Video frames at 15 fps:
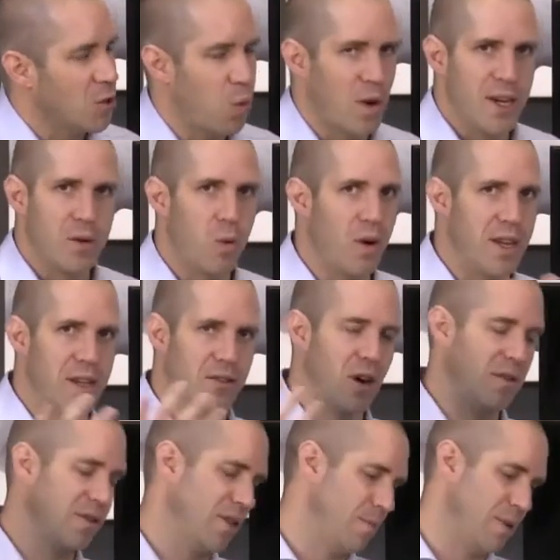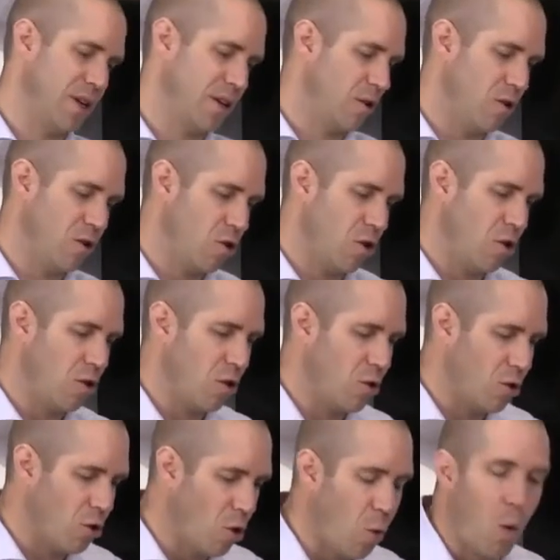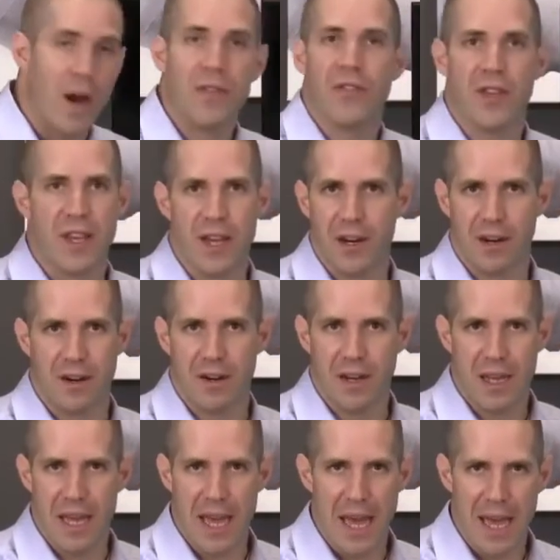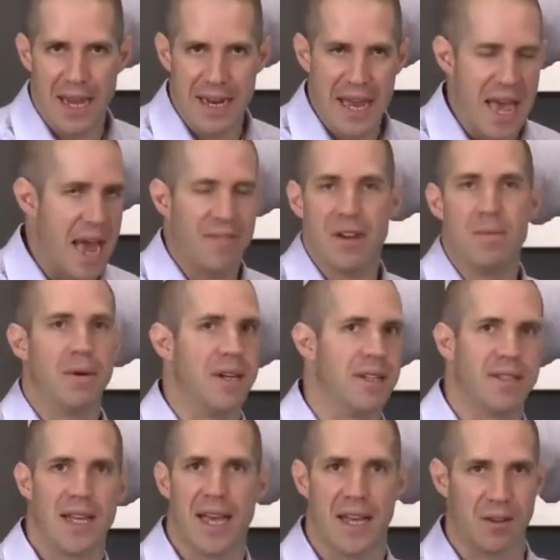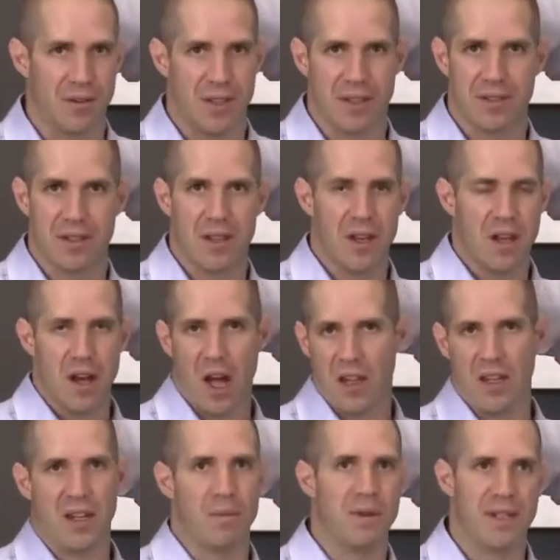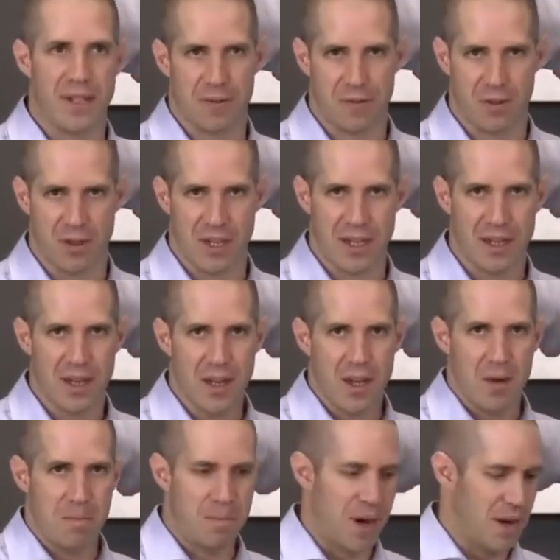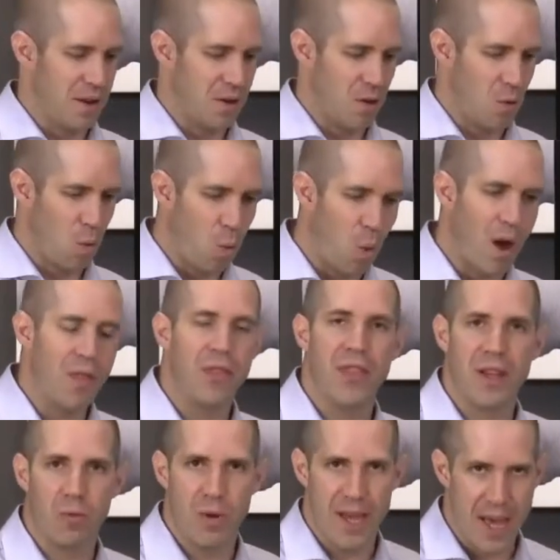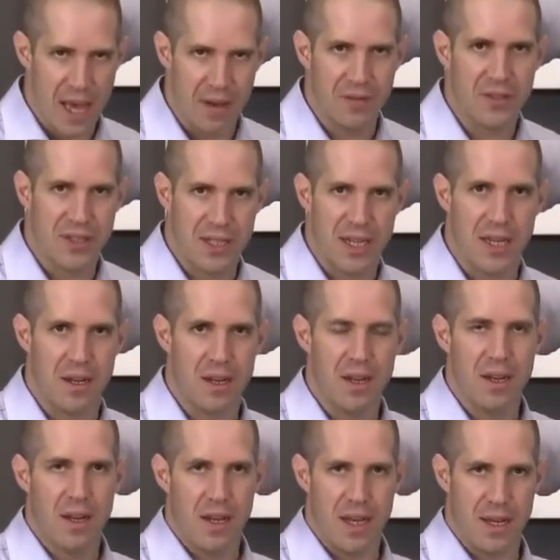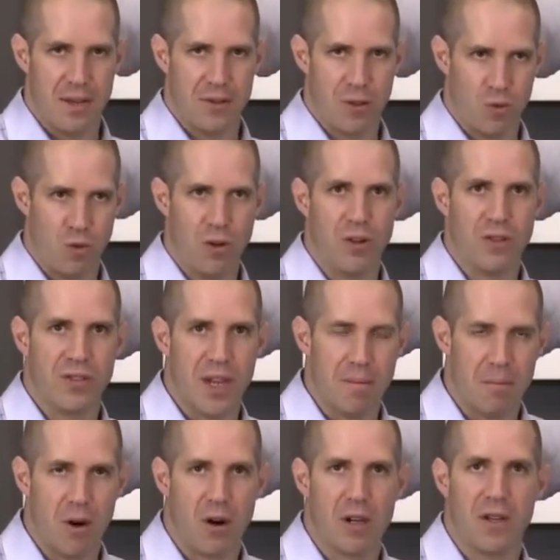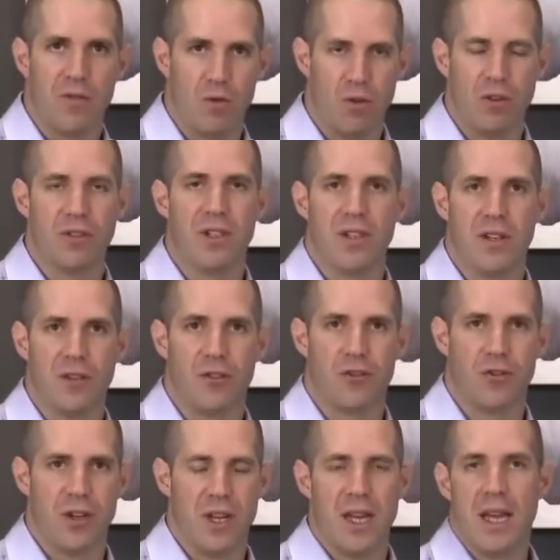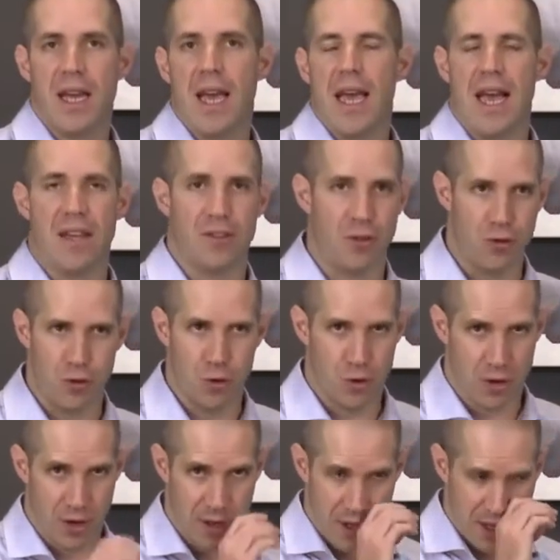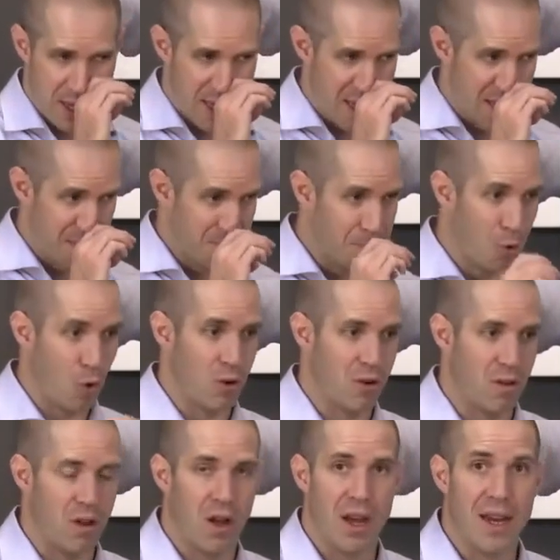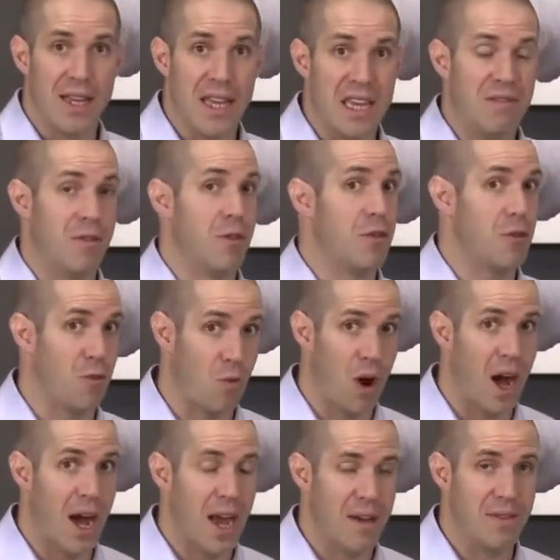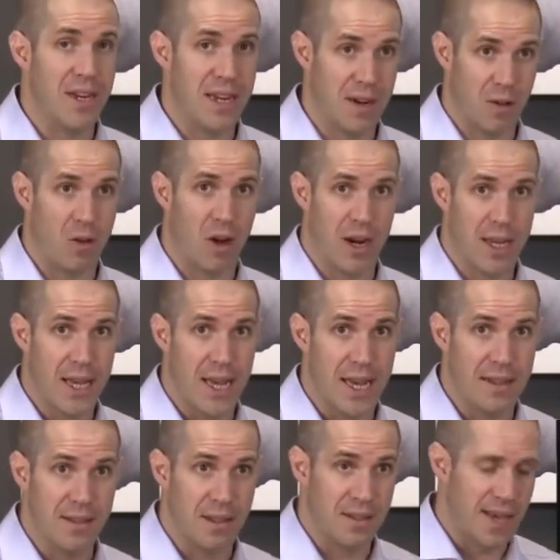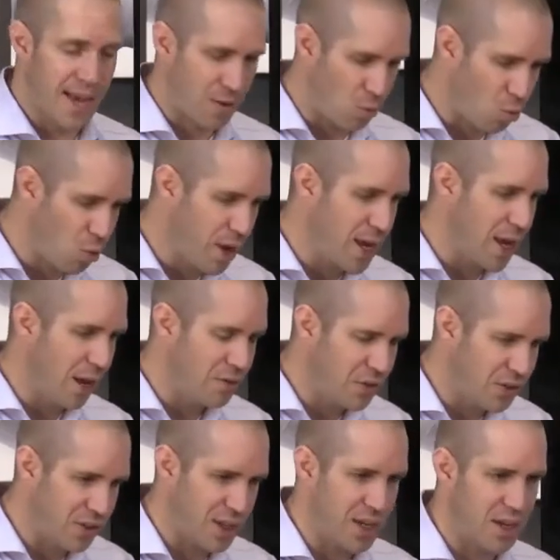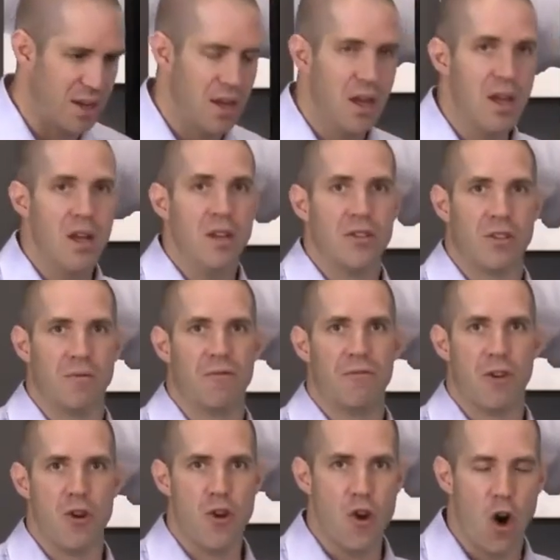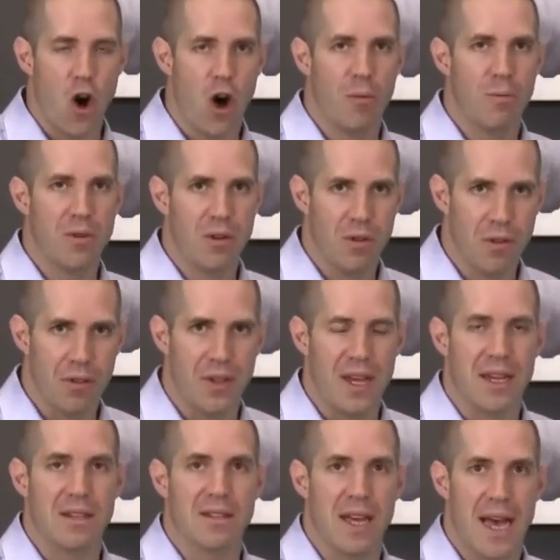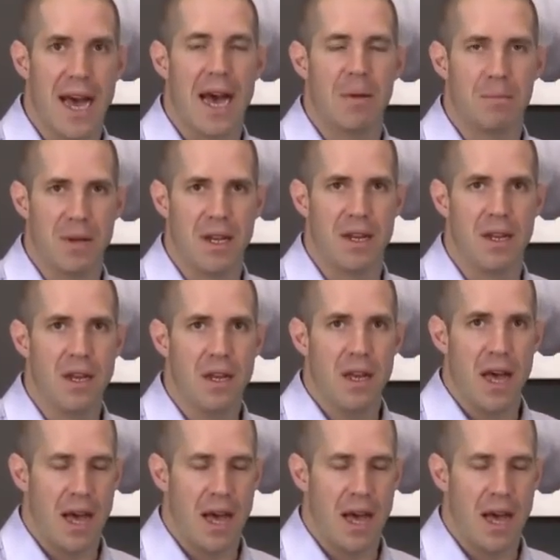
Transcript: 2020 has obviously been quite the year, and everybody has handled this a little bit differently. But one thing we have seen is the real estate market and the real estate industry has endured and borderline even thrived in a lot of cases. And we have seen some phenomenal things happen